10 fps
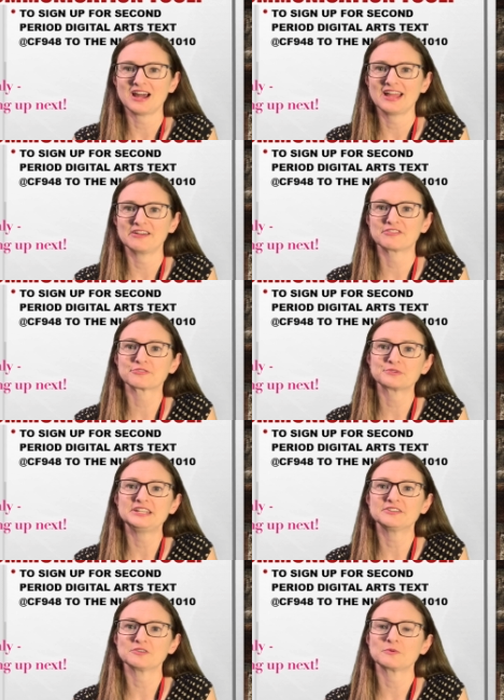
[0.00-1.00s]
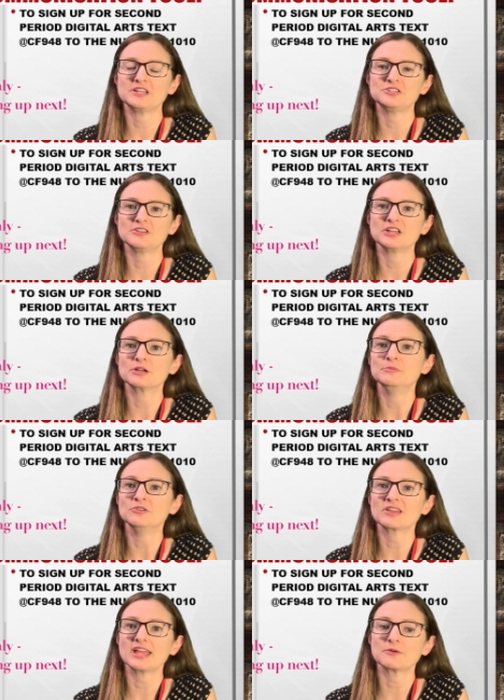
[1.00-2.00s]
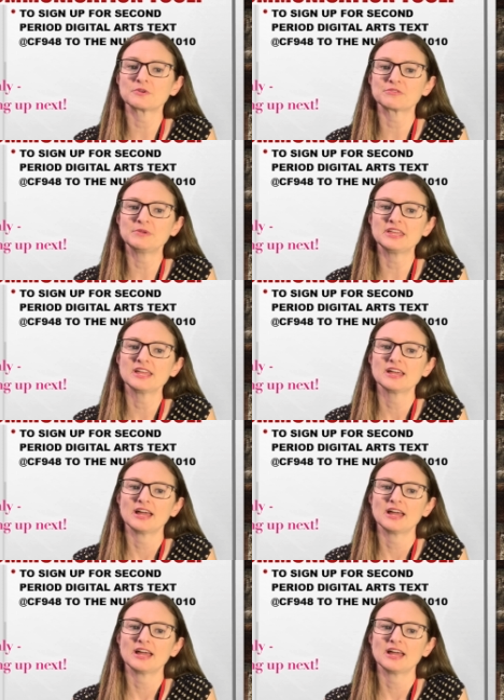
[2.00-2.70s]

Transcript: I have 3 different ways you can communicate with me,